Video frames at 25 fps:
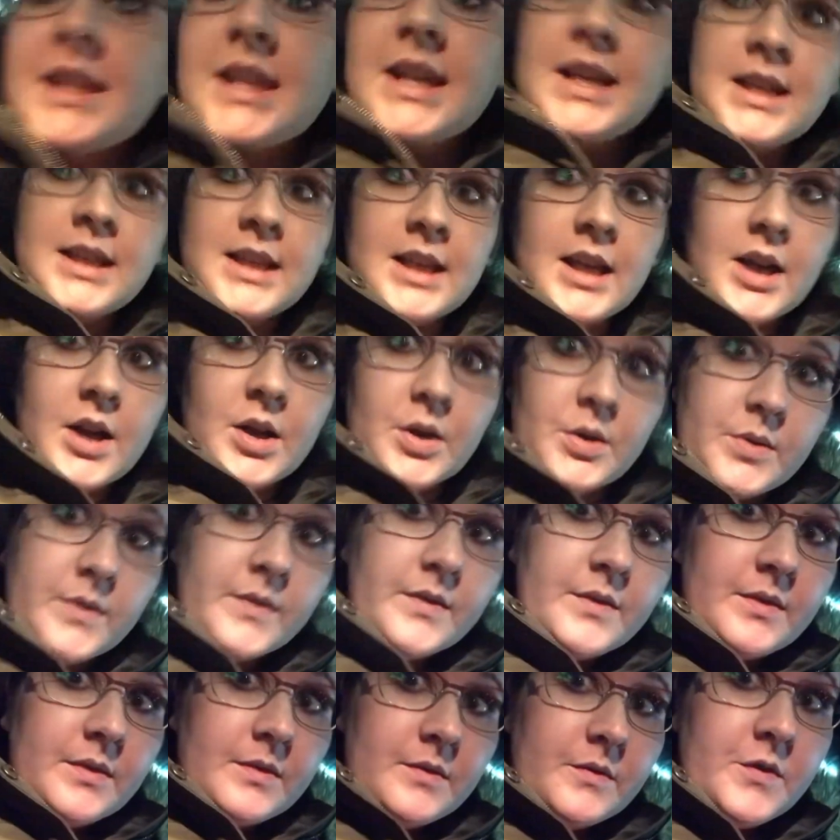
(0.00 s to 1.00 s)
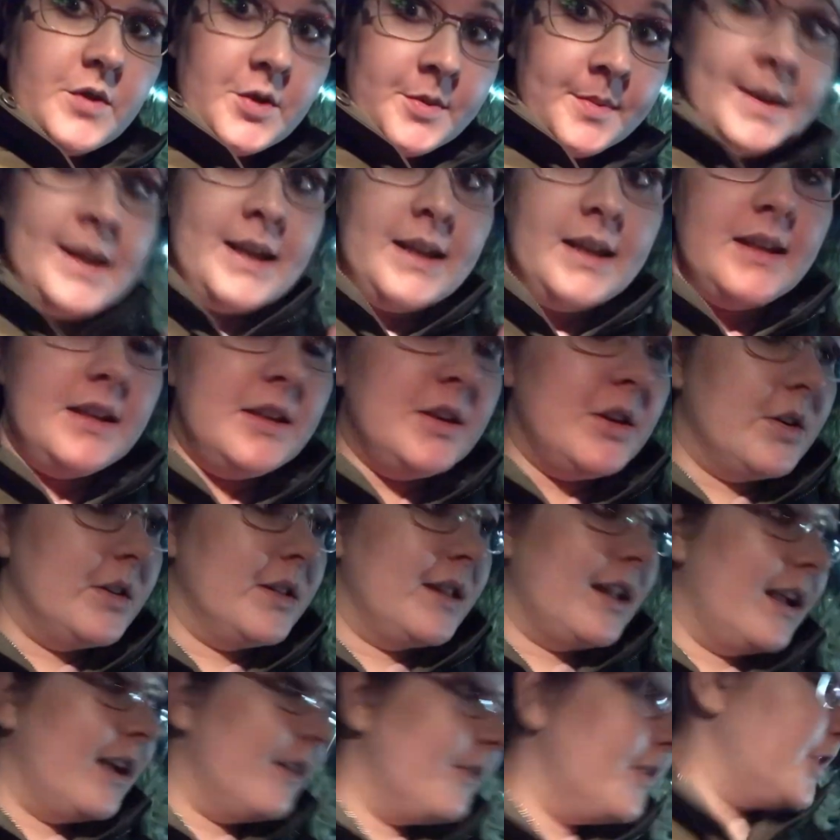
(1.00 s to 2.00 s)
thing now for me. You know,
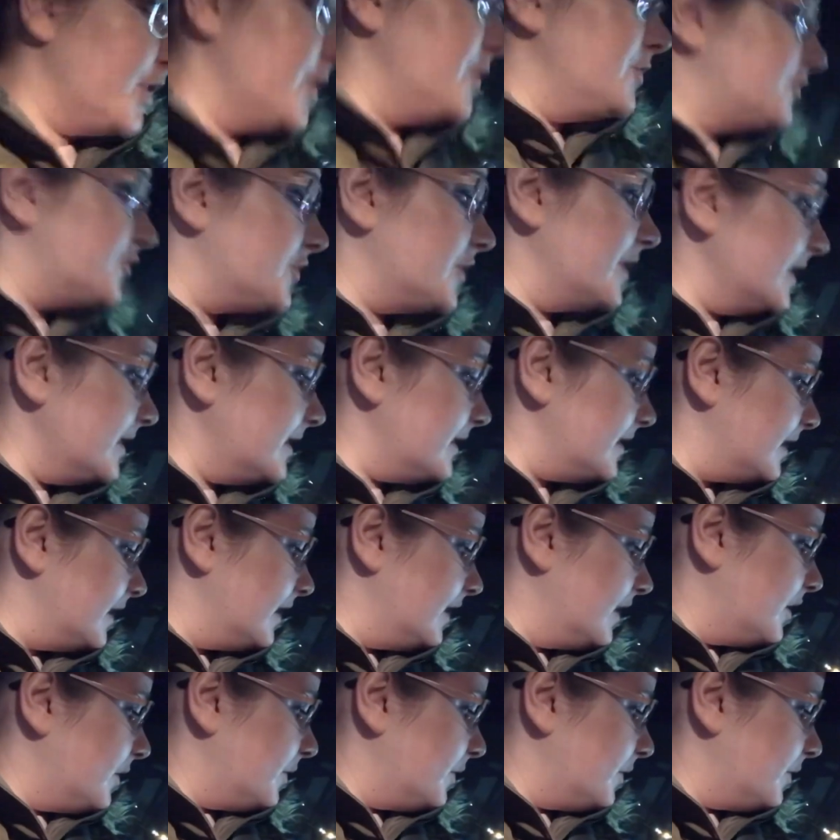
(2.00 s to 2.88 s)
they have a new drink.